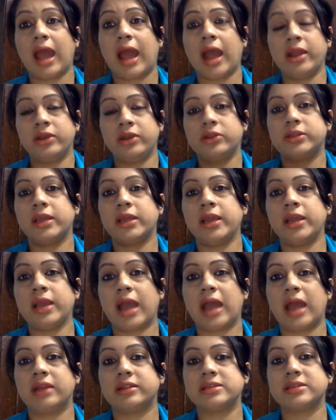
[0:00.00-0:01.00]
And today
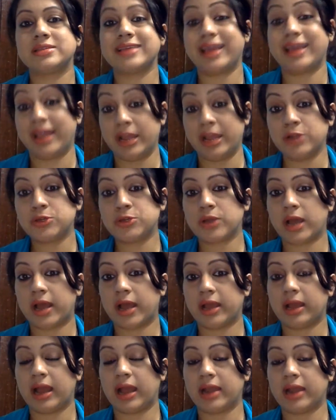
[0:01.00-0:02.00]
at this age,
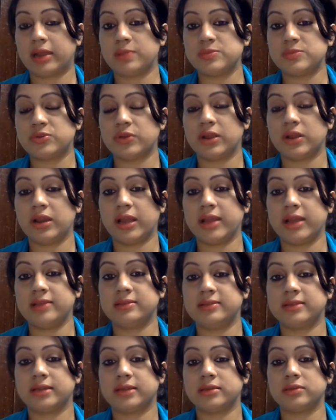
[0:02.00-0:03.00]
I at times
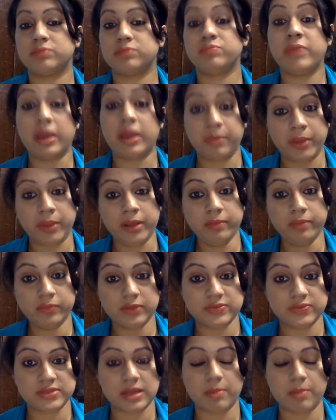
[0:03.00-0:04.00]
realize that maybe
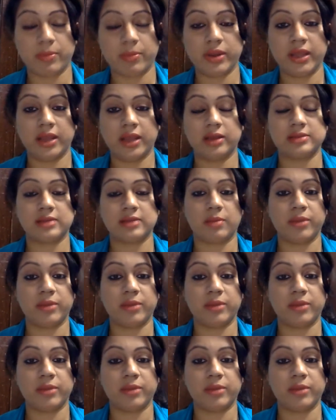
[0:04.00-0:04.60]
if somebody